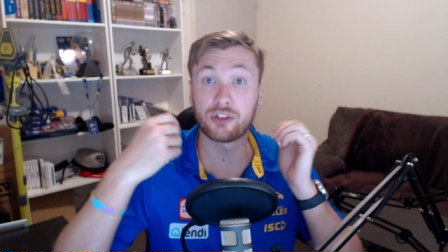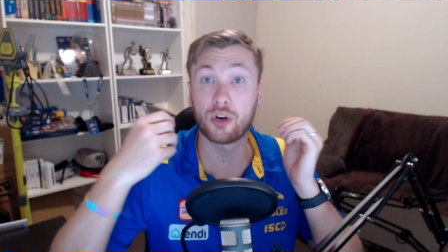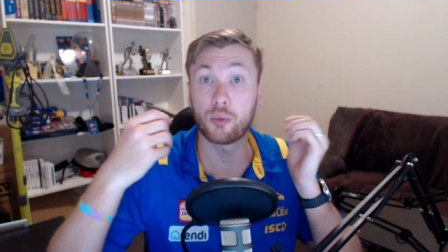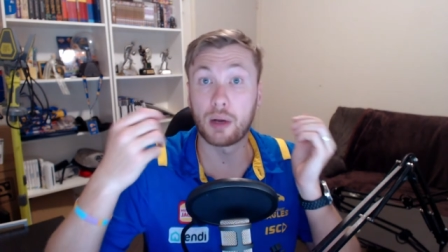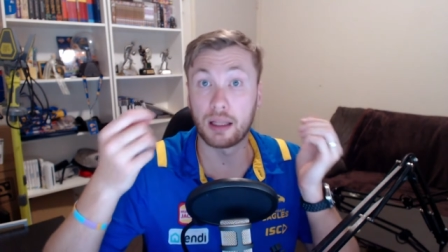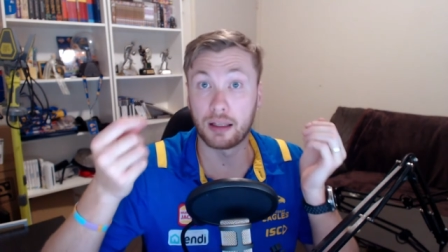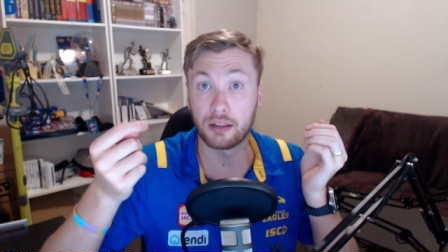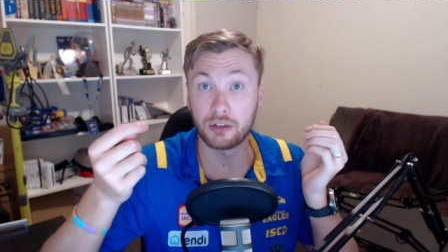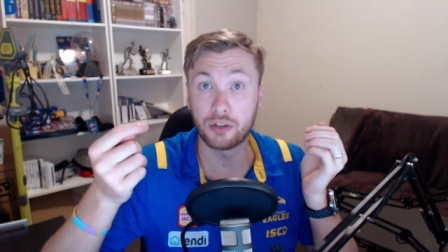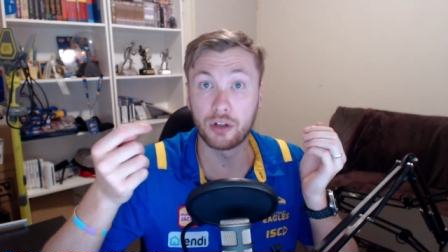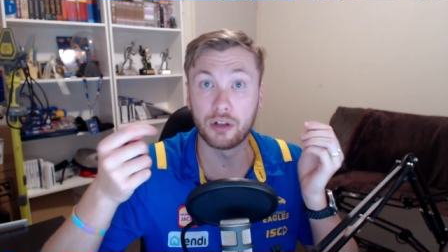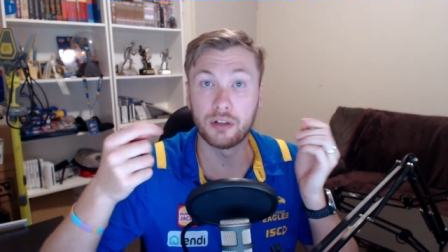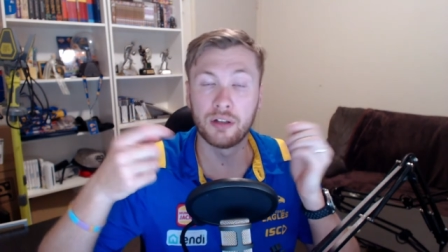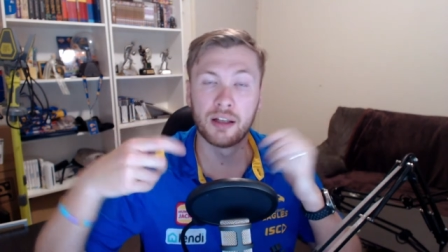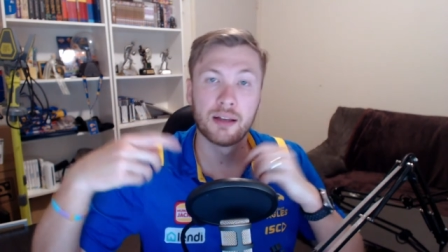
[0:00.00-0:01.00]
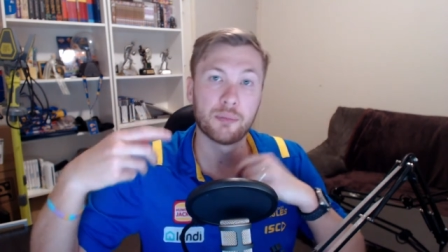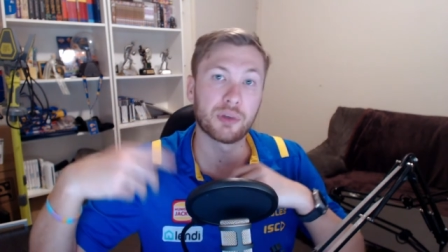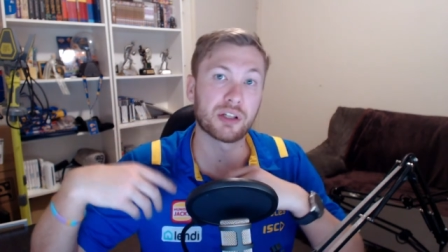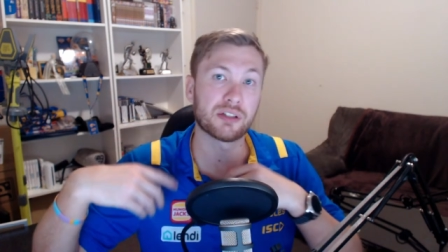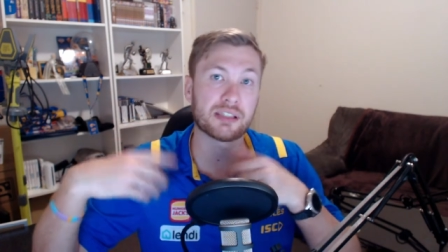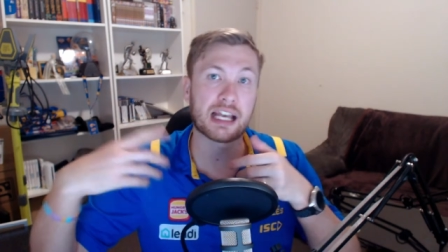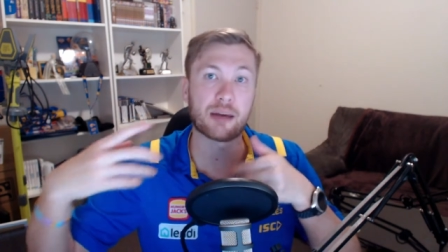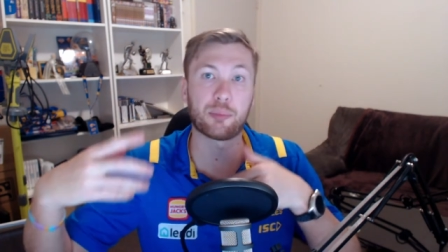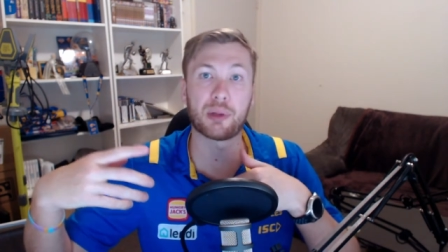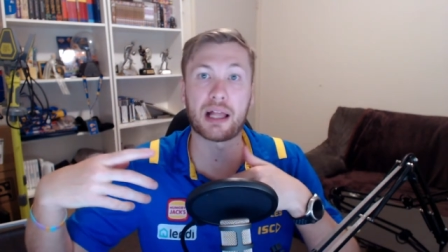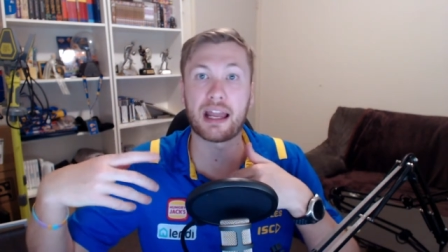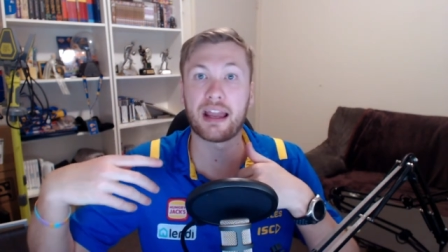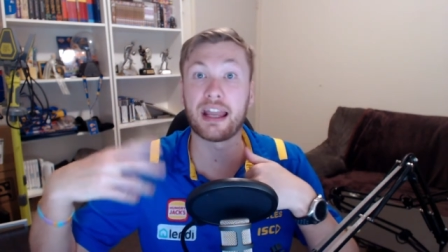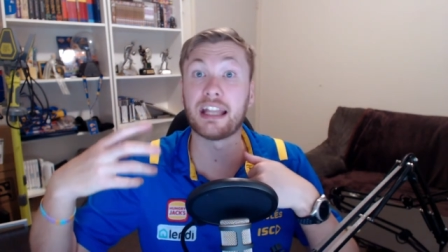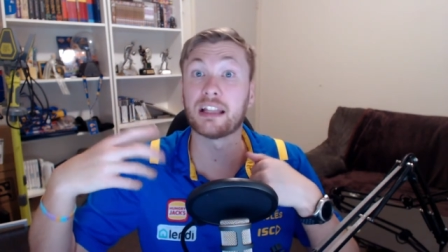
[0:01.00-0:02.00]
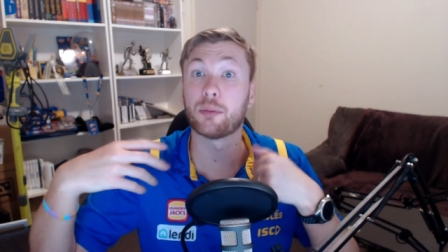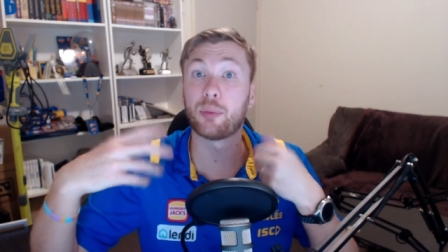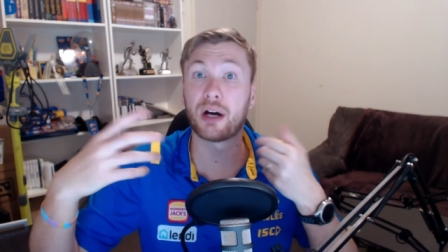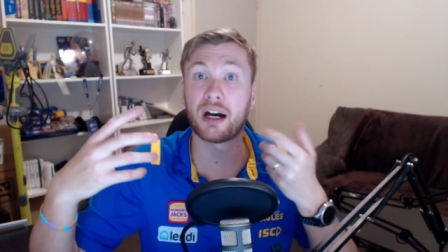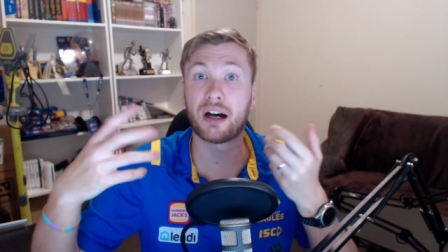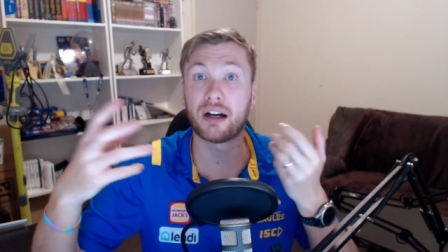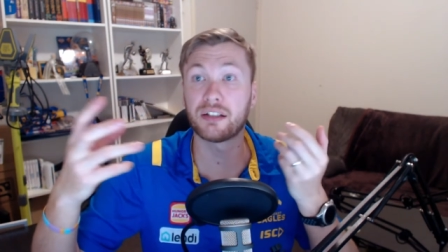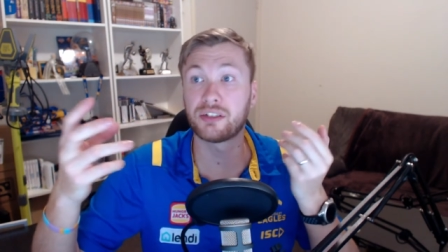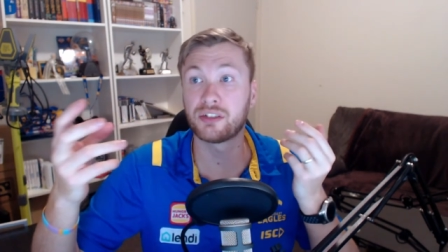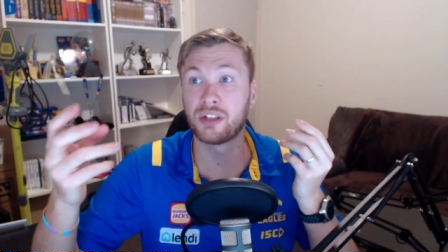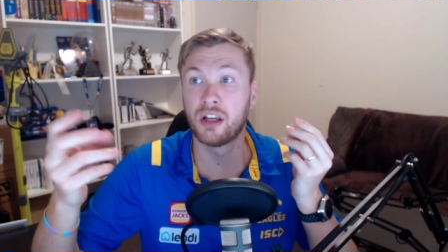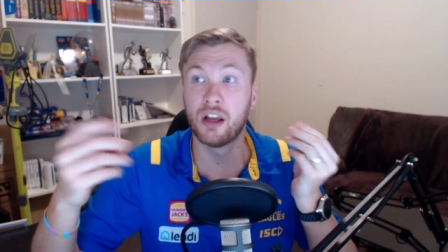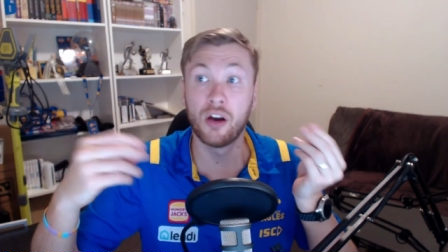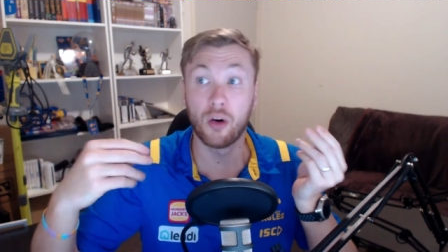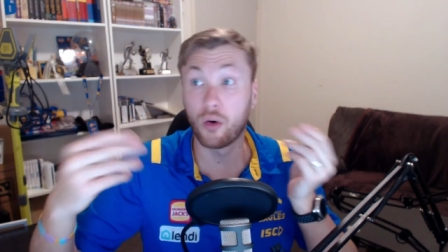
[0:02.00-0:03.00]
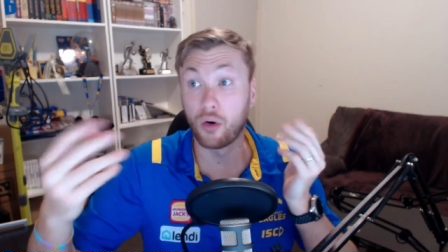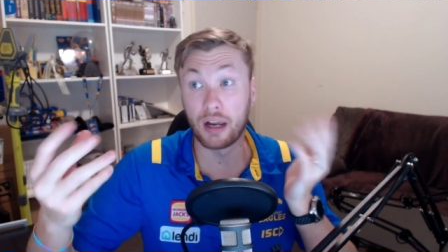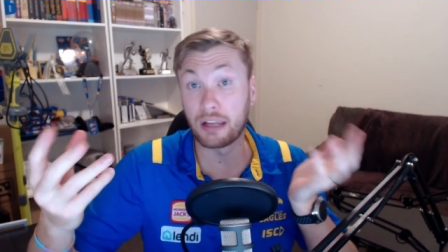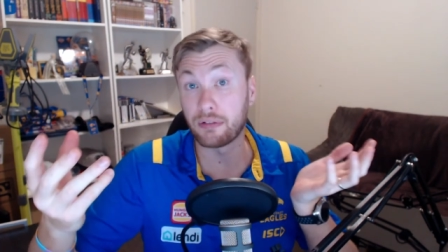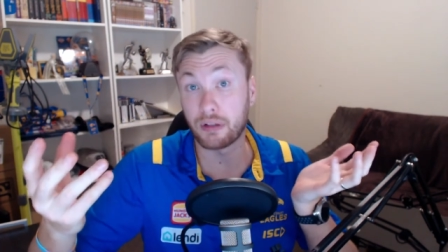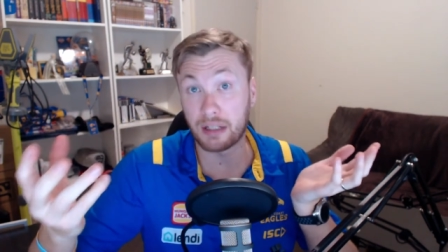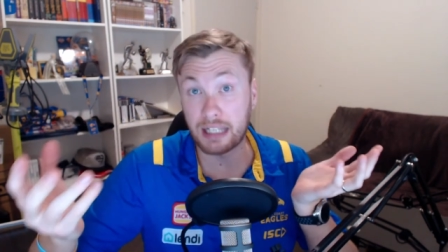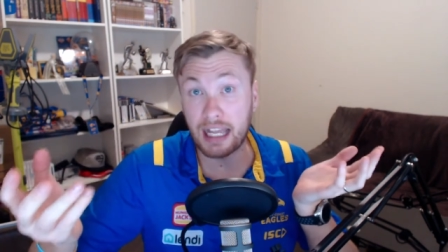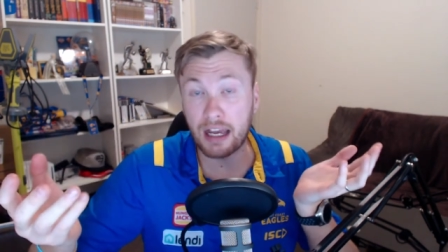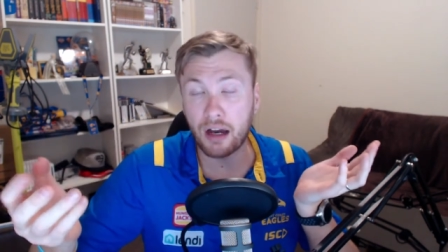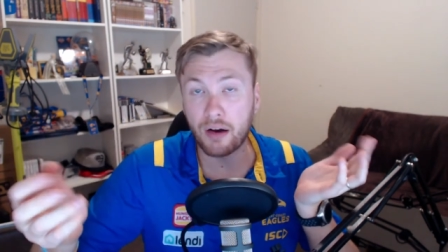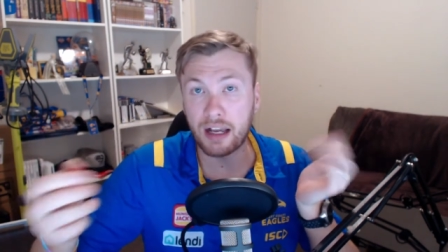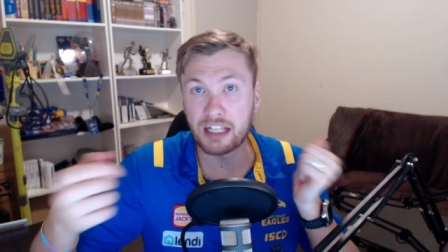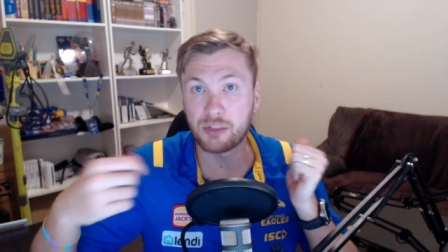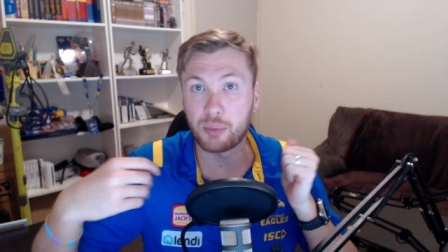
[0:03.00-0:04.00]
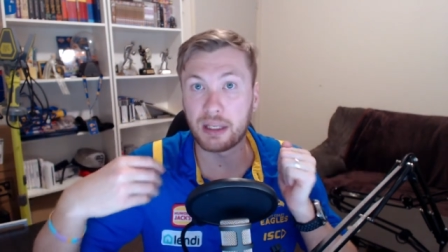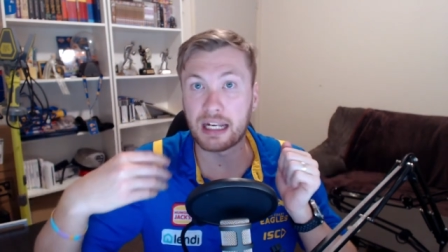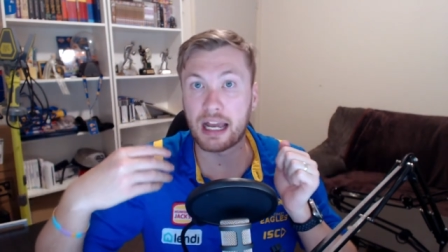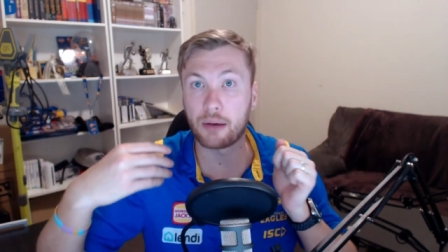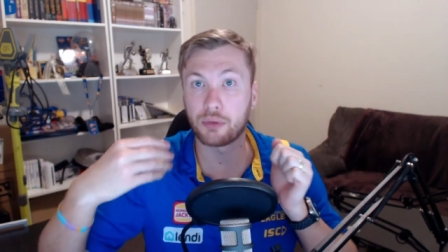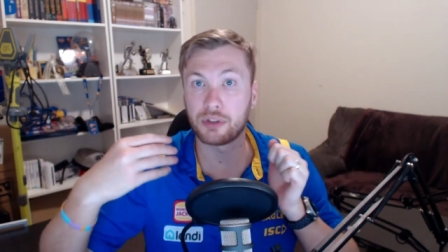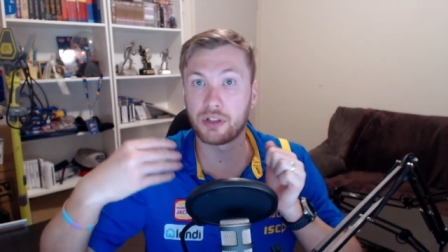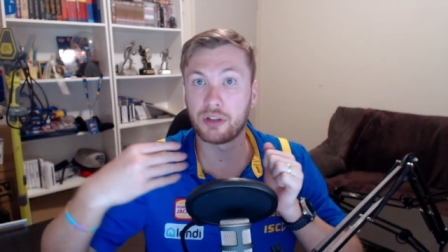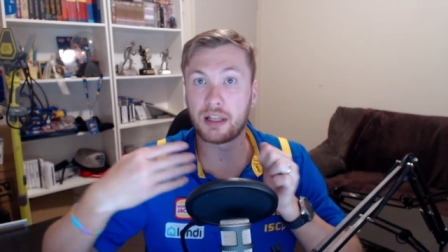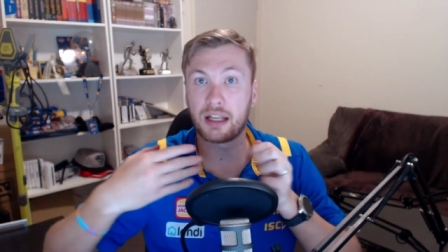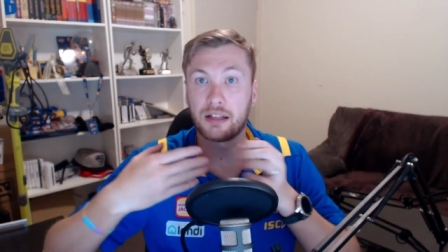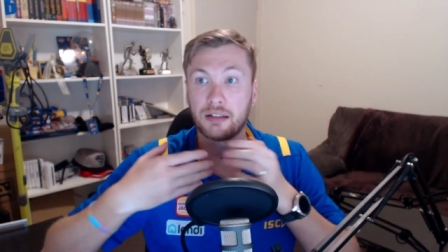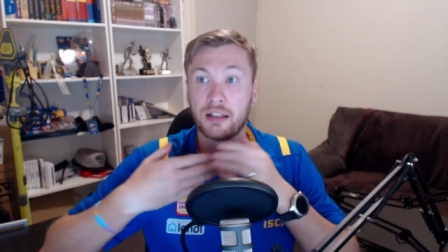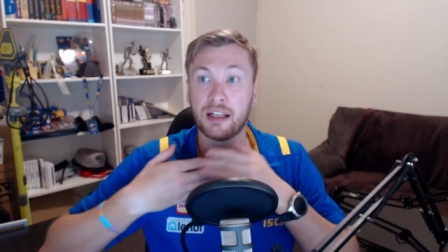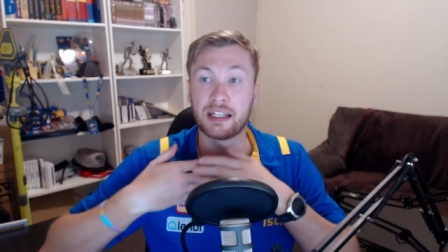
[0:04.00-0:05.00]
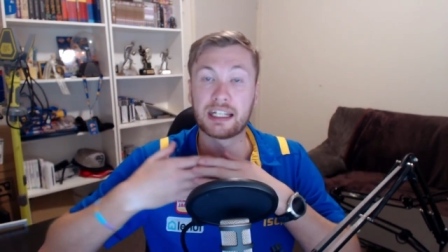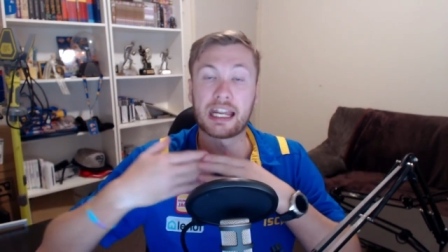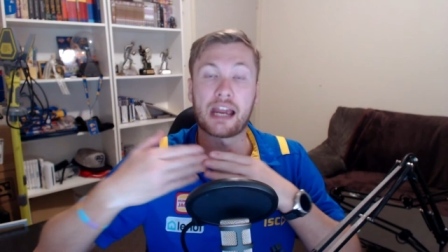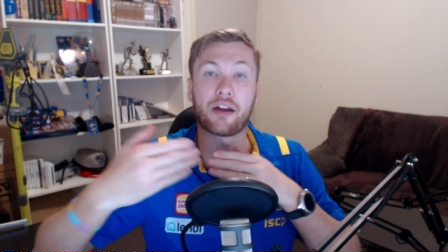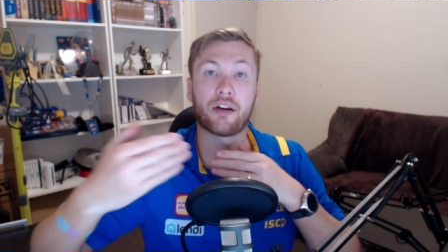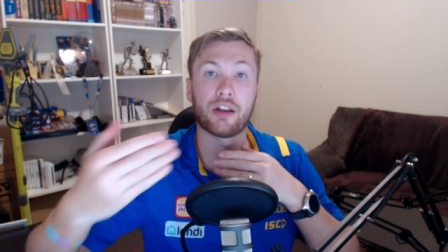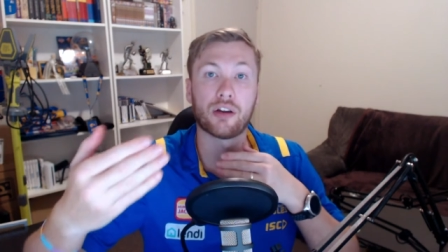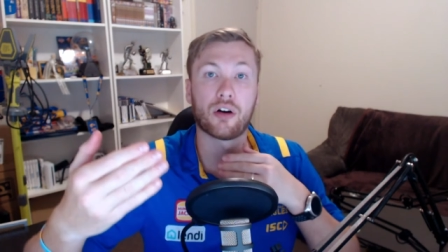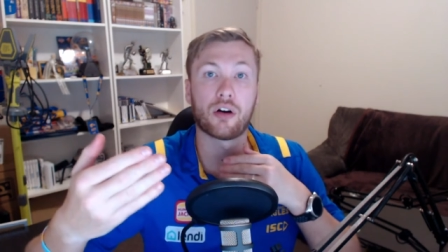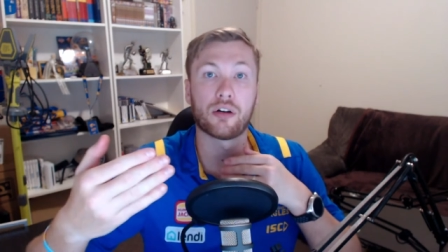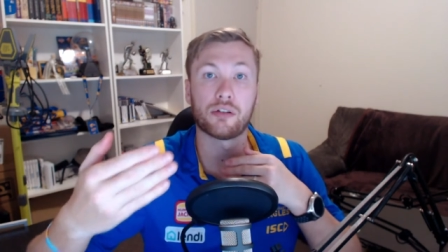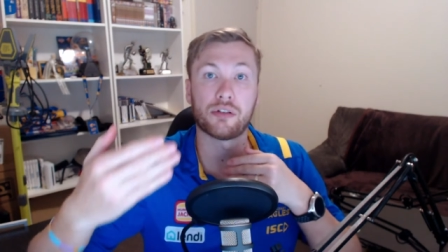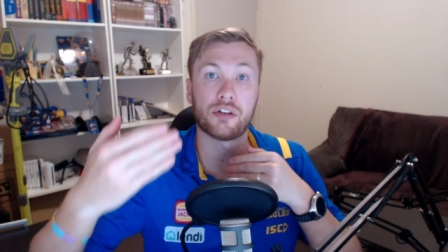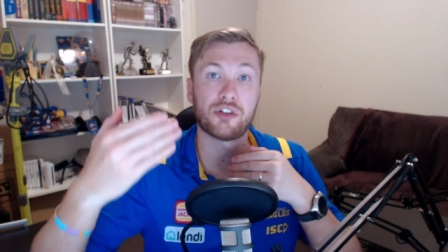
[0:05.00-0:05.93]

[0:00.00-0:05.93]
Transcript: all well and good because that player in the past or even now has been able to then carry on,